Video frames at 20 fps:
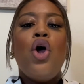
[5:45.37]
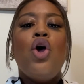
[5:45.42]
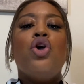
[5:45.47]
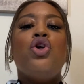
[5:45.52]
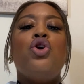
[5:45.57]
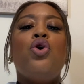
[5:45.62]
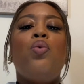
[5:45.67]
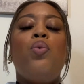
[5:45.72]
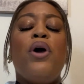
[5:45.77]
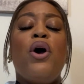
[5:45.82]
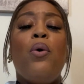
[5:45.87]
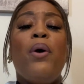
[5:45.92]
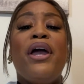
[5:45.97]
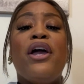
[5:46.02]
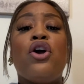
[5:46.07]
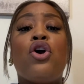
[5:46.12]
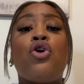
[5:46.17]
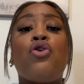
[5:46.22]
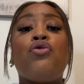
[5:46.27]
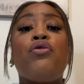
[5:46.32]
you will
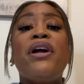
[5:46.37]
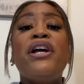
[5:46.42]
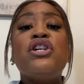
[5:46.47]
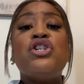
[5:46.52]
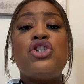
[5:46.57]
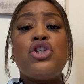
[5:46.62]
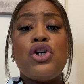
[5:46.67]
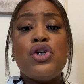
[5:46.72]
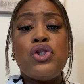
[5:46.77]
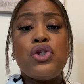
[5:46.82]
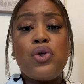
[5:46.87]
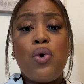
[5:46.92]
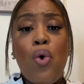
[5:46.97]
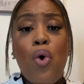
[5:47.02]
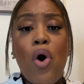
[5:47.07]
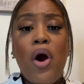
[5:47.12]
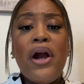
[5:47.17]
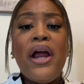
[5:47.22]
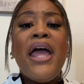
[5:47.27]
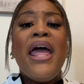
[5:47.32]
increase your
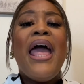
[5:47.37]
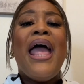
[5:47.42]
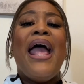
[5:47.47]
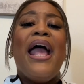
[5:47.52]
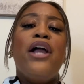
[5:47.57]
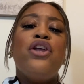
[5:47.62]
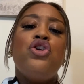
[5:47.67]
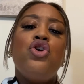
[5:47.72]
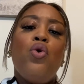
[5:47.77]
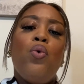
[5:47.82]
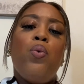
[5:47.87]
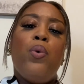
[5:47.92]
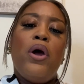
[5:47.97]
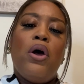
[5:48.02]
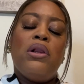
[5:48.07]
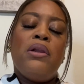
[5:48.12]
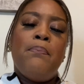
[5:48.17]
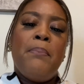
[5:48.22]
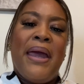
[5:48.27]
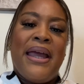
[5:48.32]
score and you
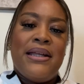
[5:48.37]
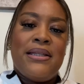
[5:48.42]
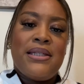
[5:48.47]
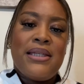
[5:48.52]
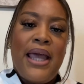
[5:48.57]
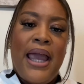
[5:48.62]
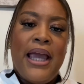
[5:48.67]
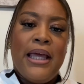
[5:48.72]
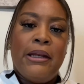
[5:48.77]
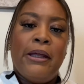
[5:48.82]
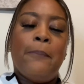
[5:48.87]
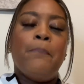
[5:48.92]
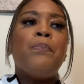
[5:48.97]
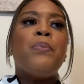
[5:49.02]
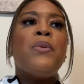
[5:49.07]
will maintain it.